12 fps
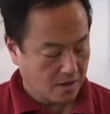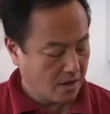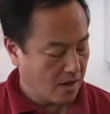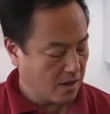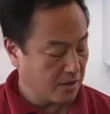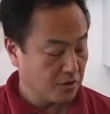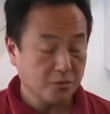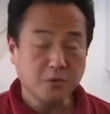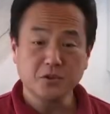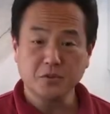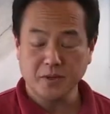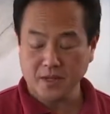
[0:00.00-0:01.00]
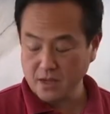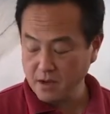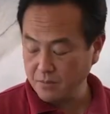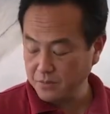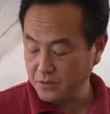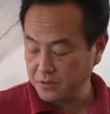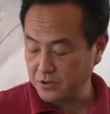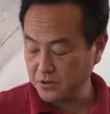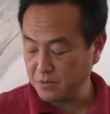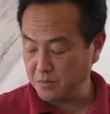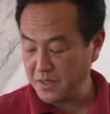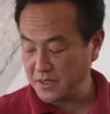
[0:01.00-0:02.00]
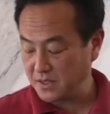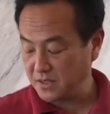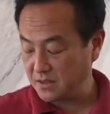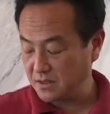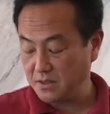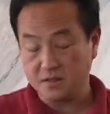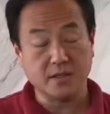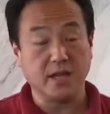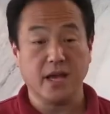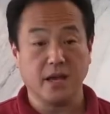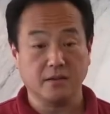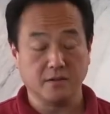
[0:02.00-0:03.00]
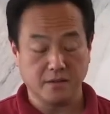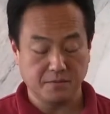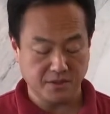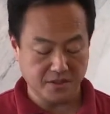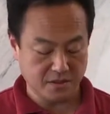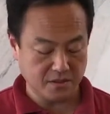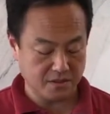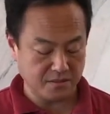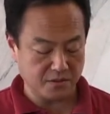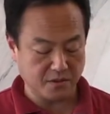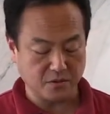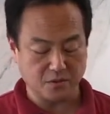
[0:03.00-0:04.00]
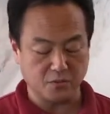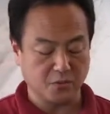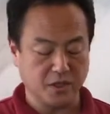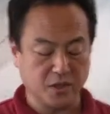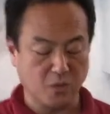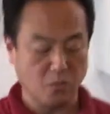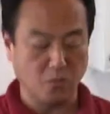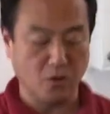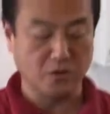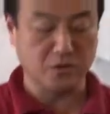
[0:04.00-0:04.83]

And you want to be careful to mixing this egg. The reason is because we don't want